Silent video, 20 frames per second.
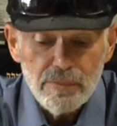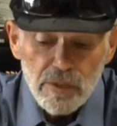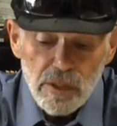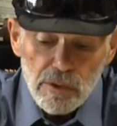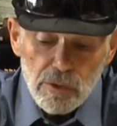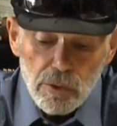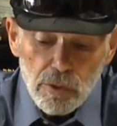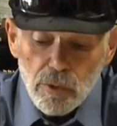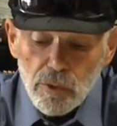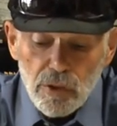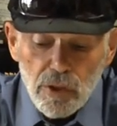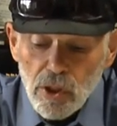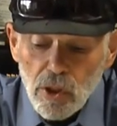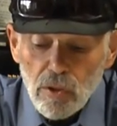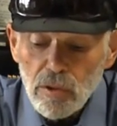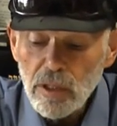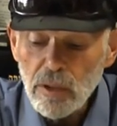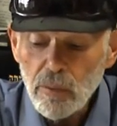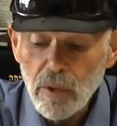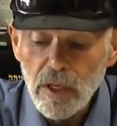in truth, the
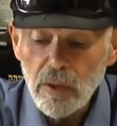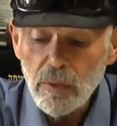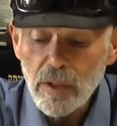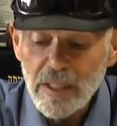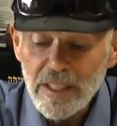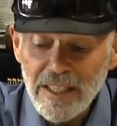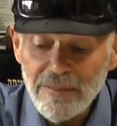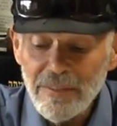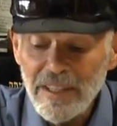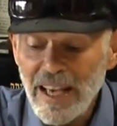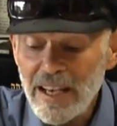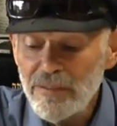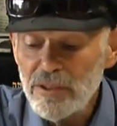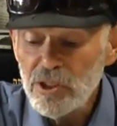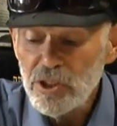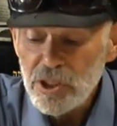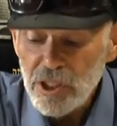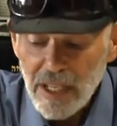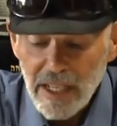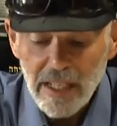only way we can even have a
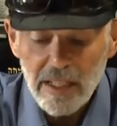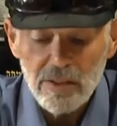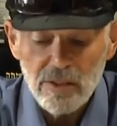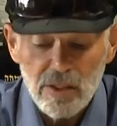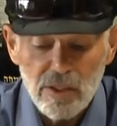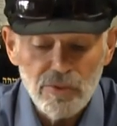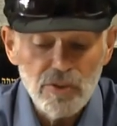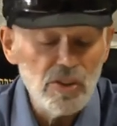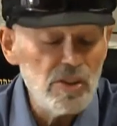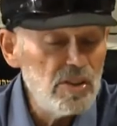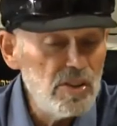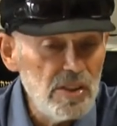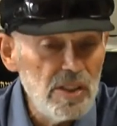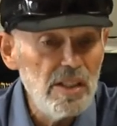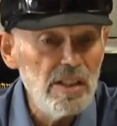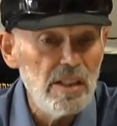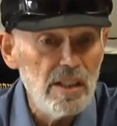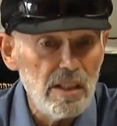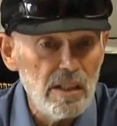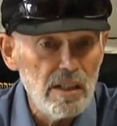chance of
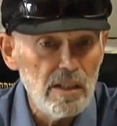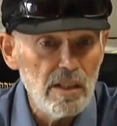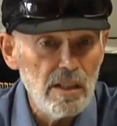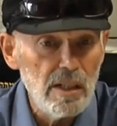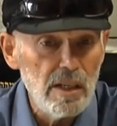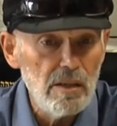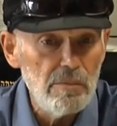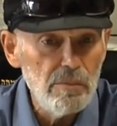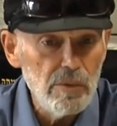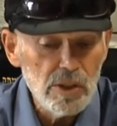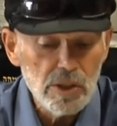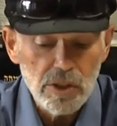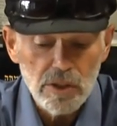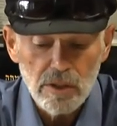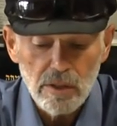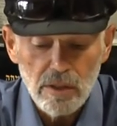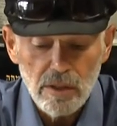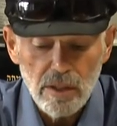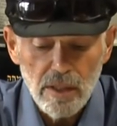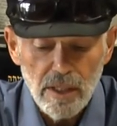succeeding in our
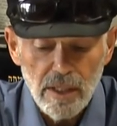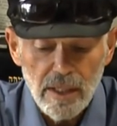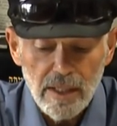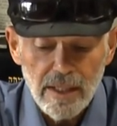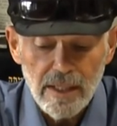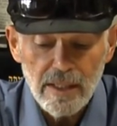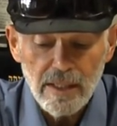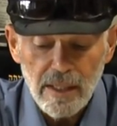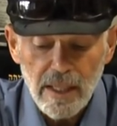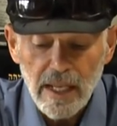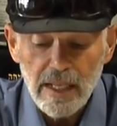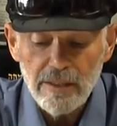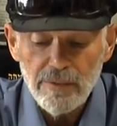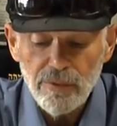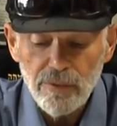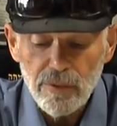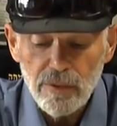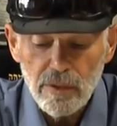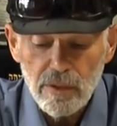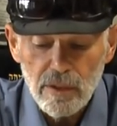mission in
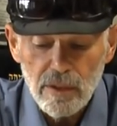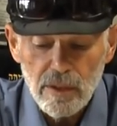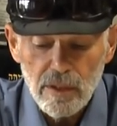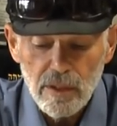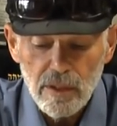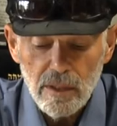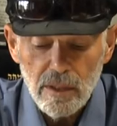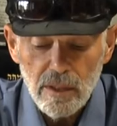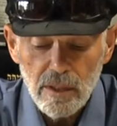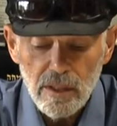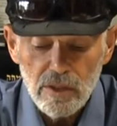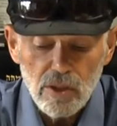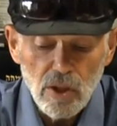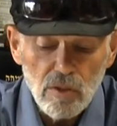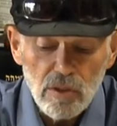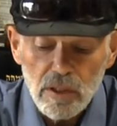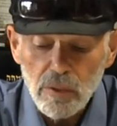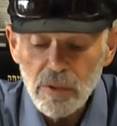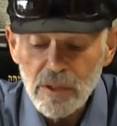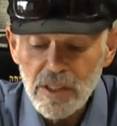life is
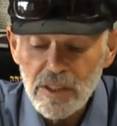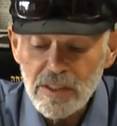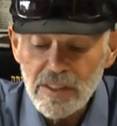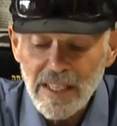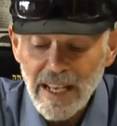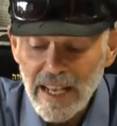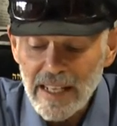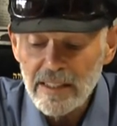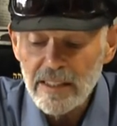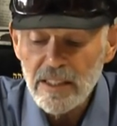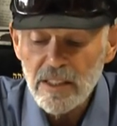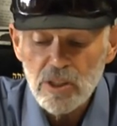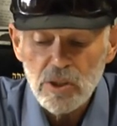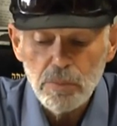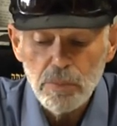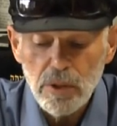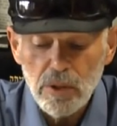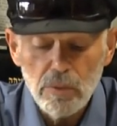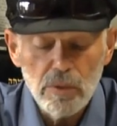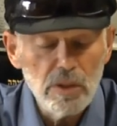only with his godly
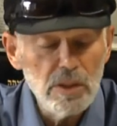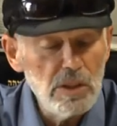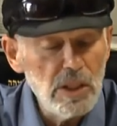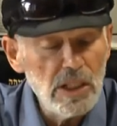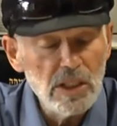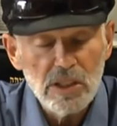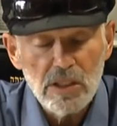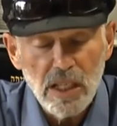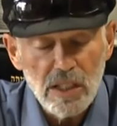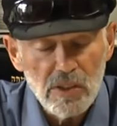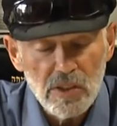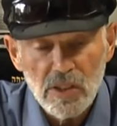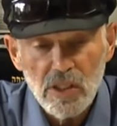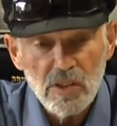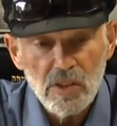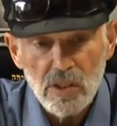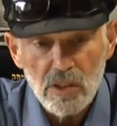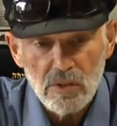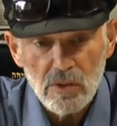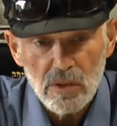
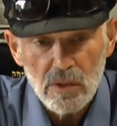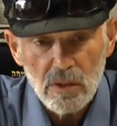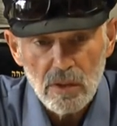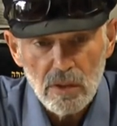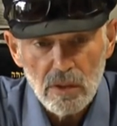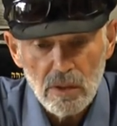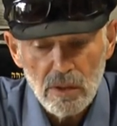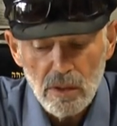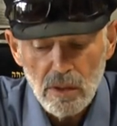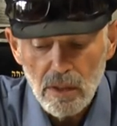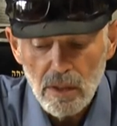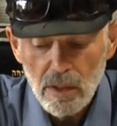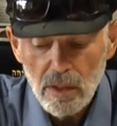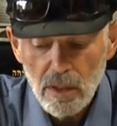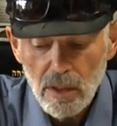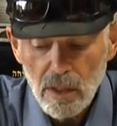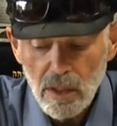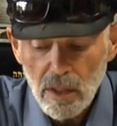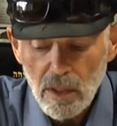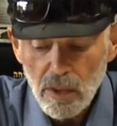assistance.
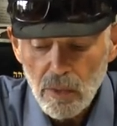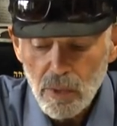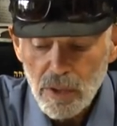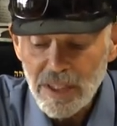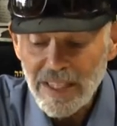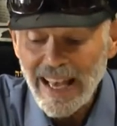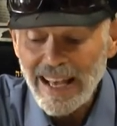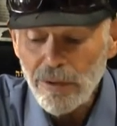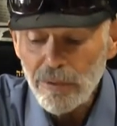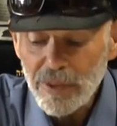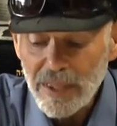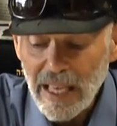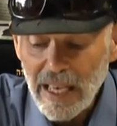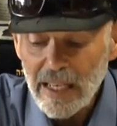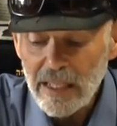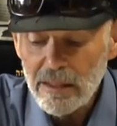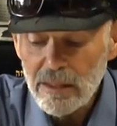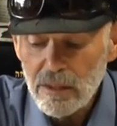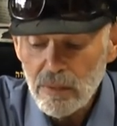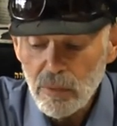Without
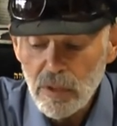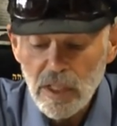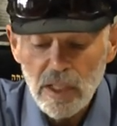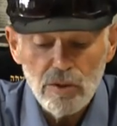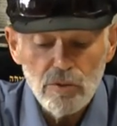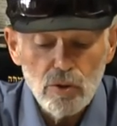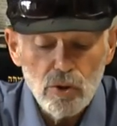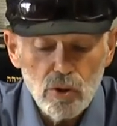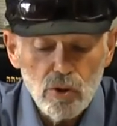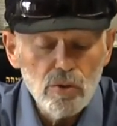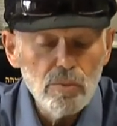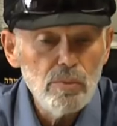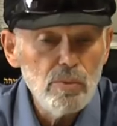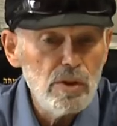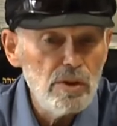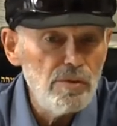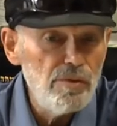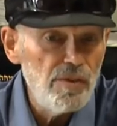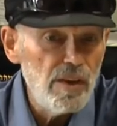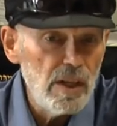that, we are doomed
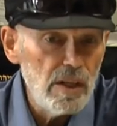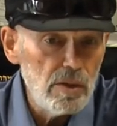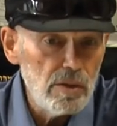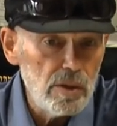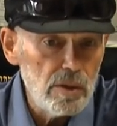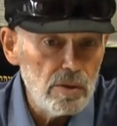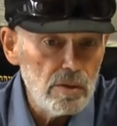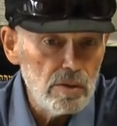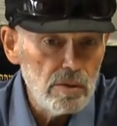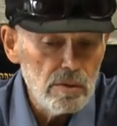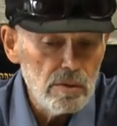to failure.